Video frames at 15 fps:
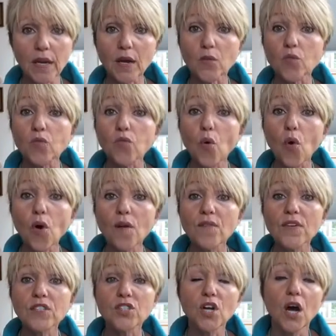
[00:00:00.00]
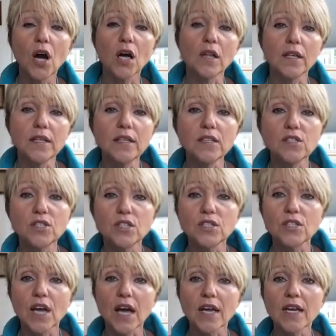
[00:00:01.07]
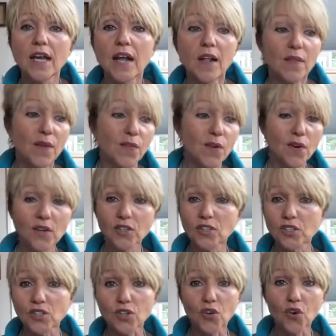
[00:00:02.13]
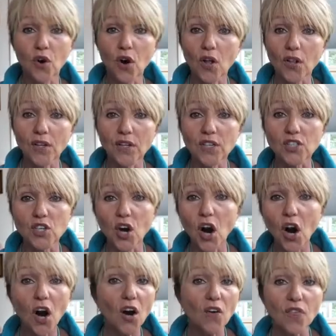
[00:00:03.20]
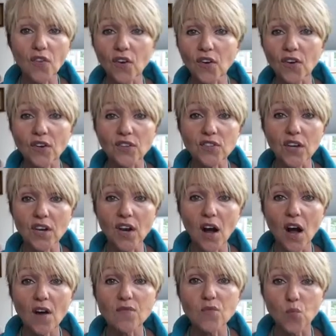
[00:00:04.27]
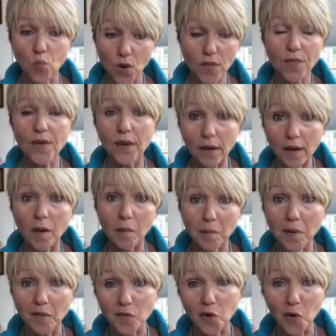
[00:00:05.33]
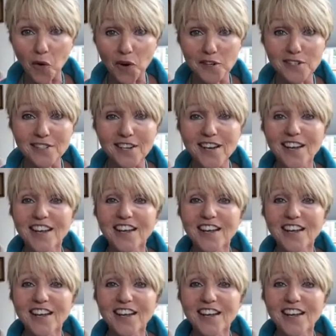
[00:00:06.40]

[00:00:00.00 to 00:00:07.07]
and 4 of his colleagues decide that they're going to just crawl in his car and they're going to take off with him, of course,